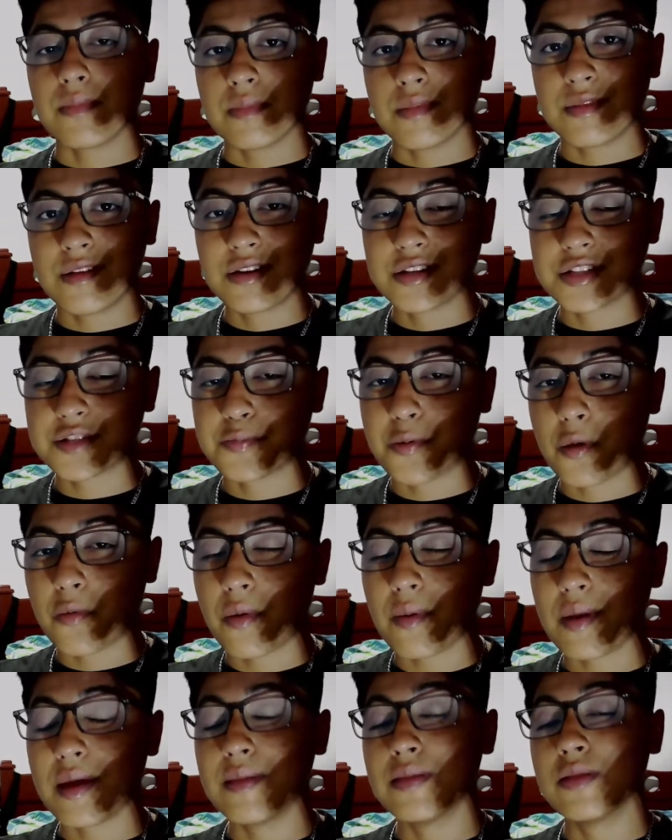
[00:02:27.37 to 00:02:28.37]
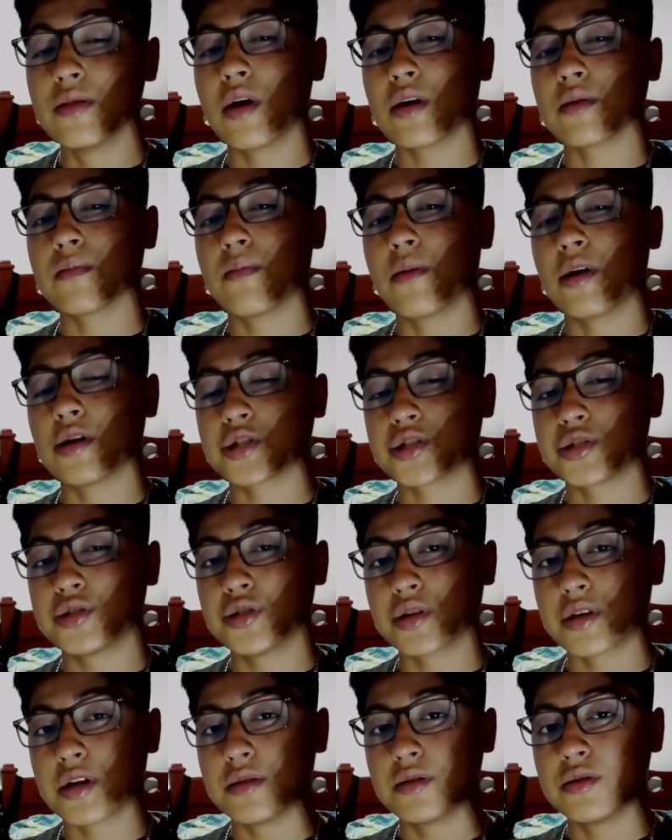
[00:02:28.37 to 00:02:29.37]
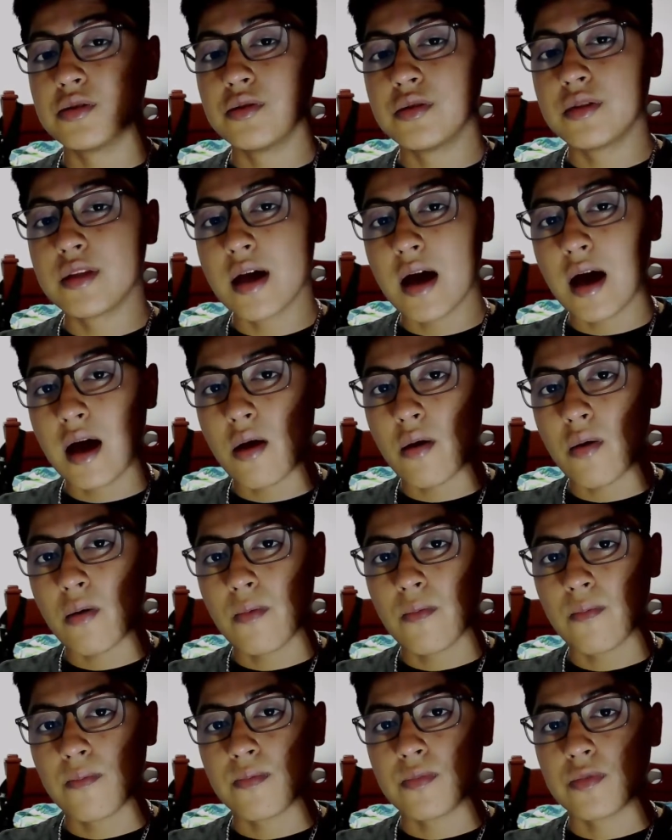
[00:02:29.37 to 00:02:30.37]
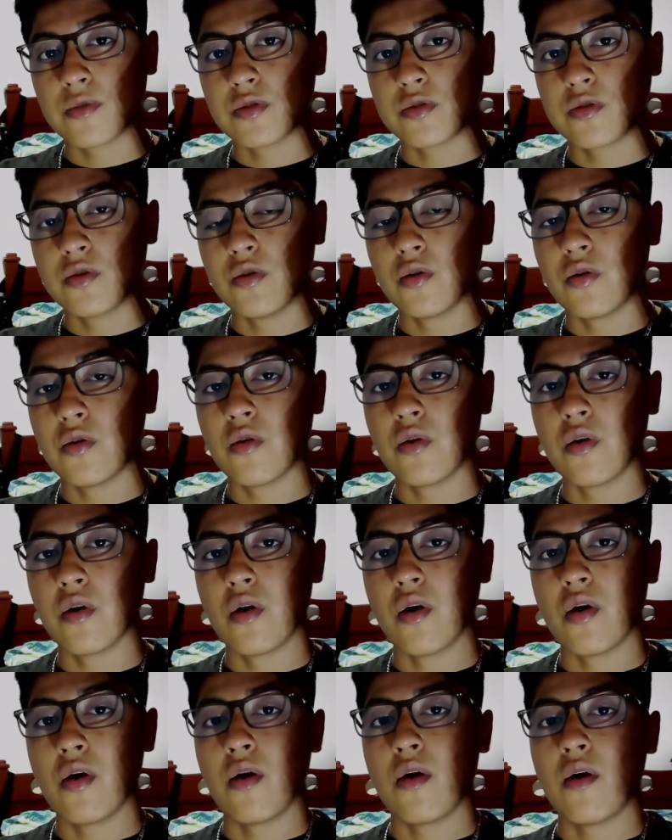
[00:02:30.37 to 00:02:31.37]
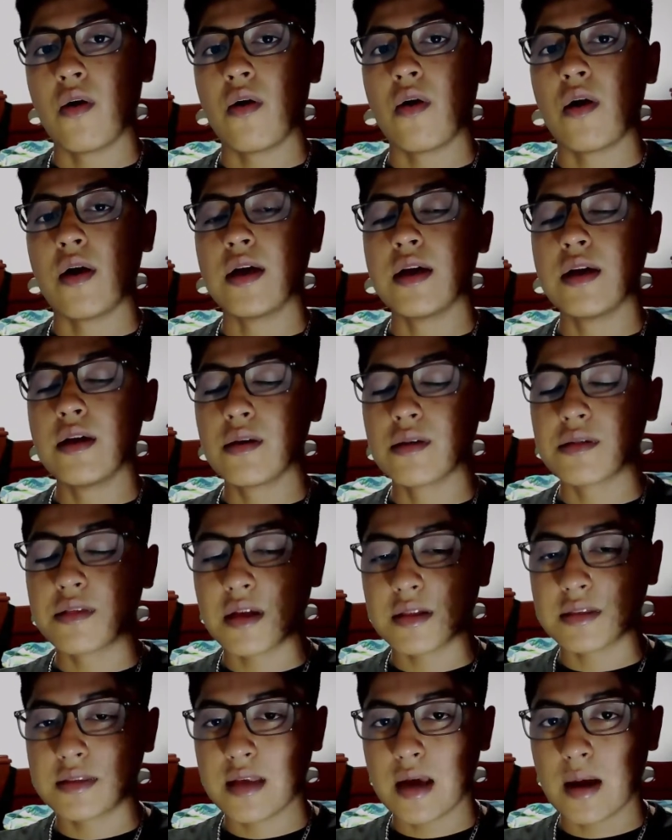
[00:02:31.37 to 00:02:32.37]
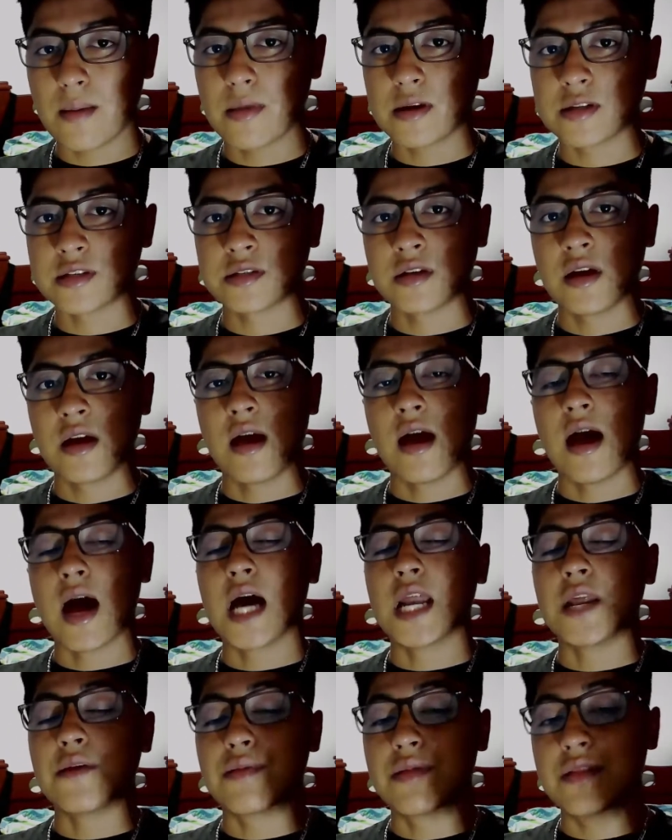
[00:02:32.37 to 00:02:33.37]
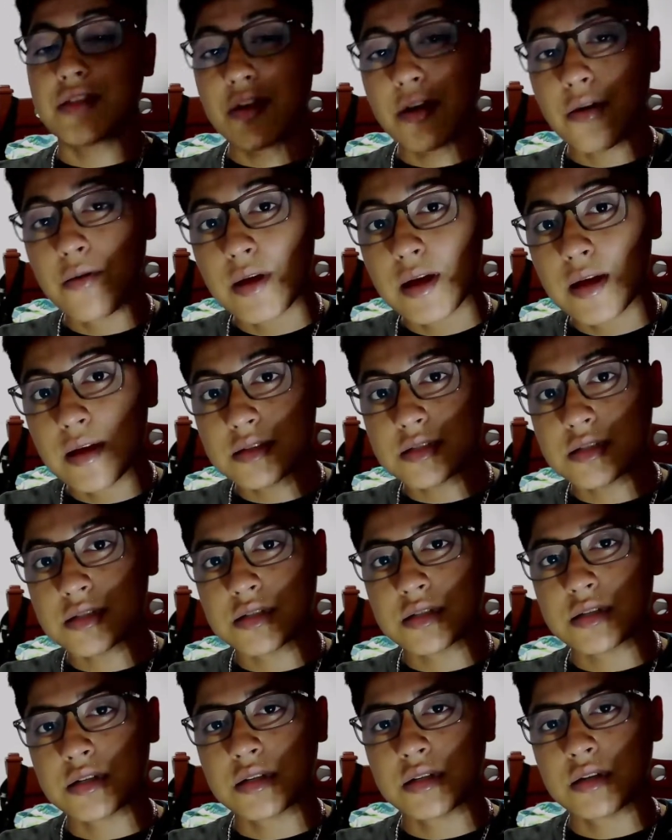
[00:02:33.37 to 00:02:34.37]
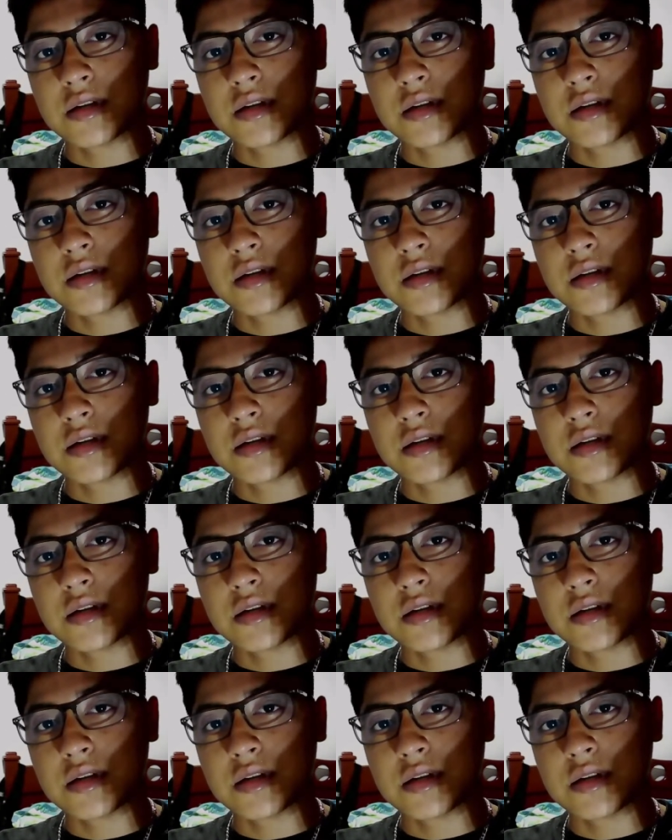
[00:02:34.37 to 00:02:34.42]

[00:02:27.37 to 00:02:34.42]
There is probably not much you can do now to heal that damage. And if there is,